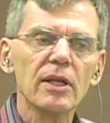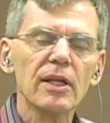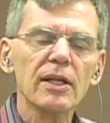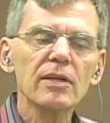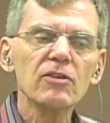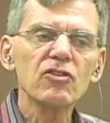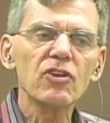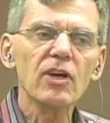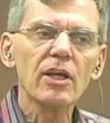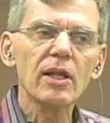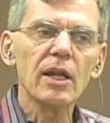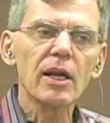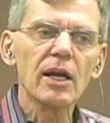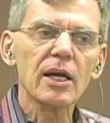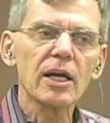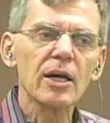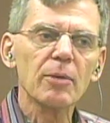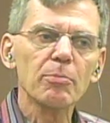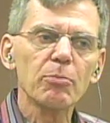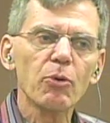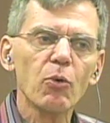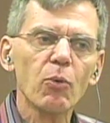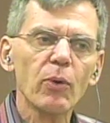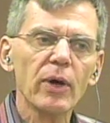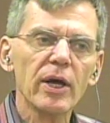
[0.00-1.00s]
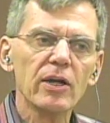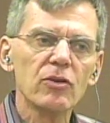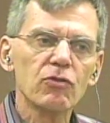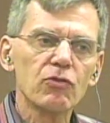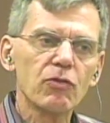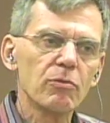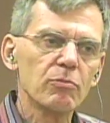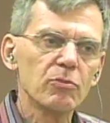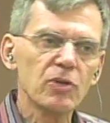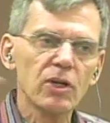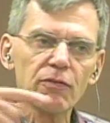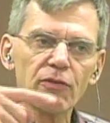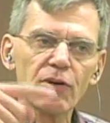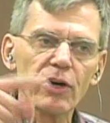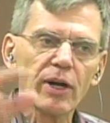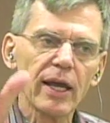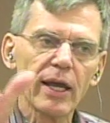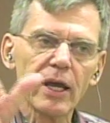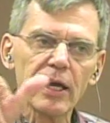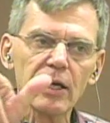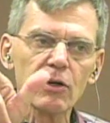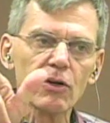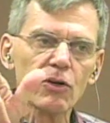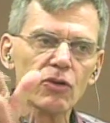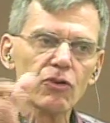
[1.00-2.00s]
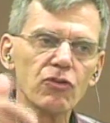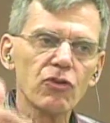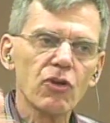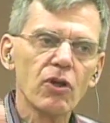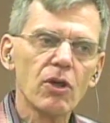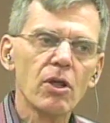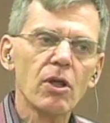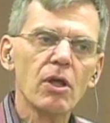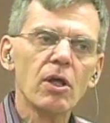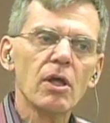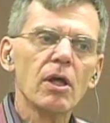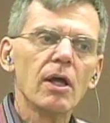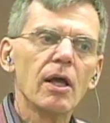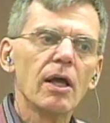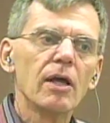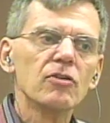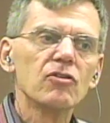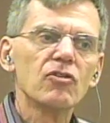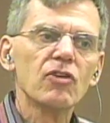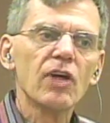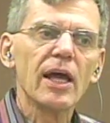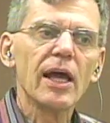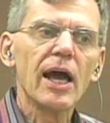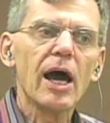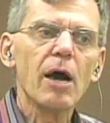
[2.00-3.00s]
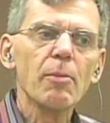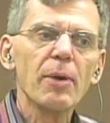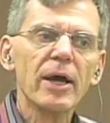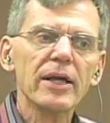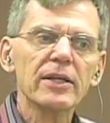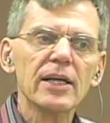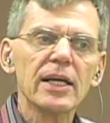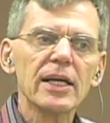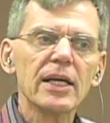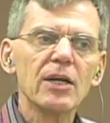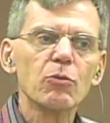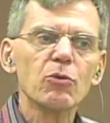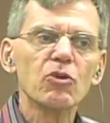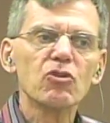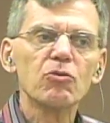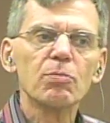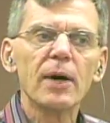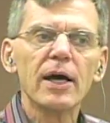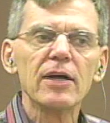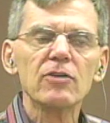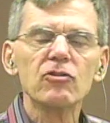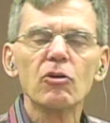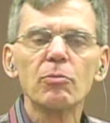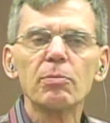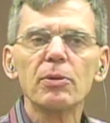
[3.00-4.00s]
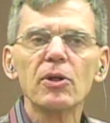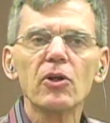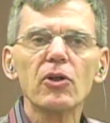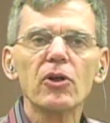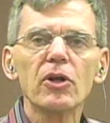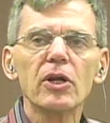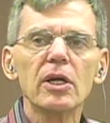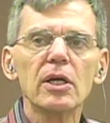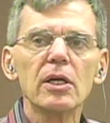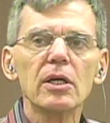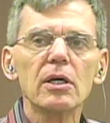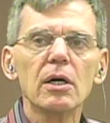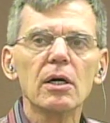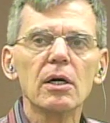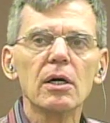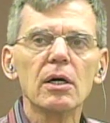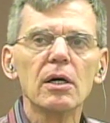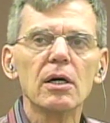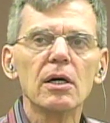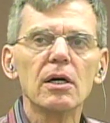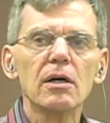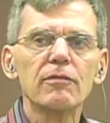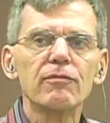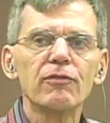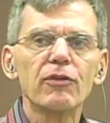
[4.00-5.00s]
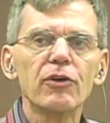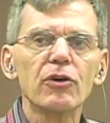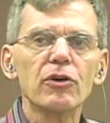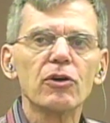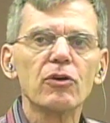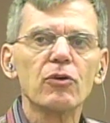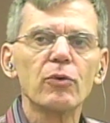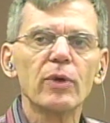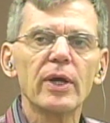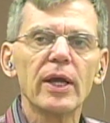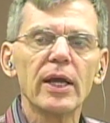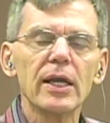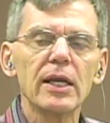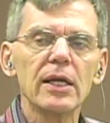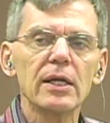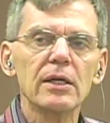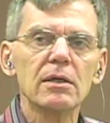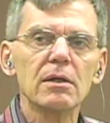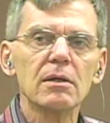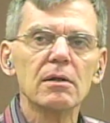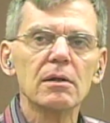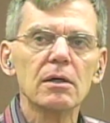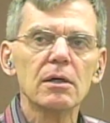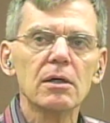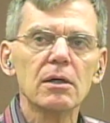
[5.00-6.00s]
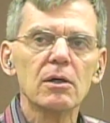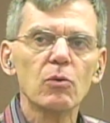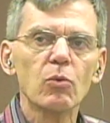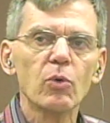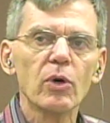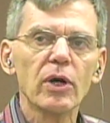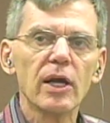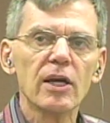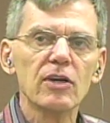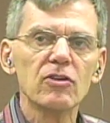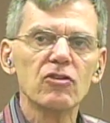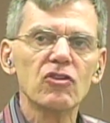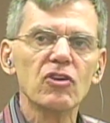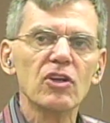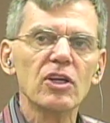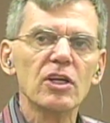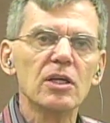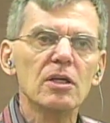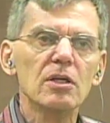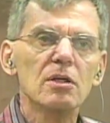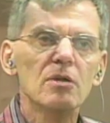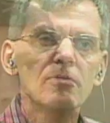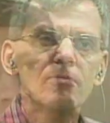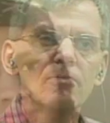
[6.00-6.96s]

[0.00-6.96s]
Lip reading: Let's say that a couple ways from different angles and say, mm-hmm. How am I taking responsibility for creating what I see?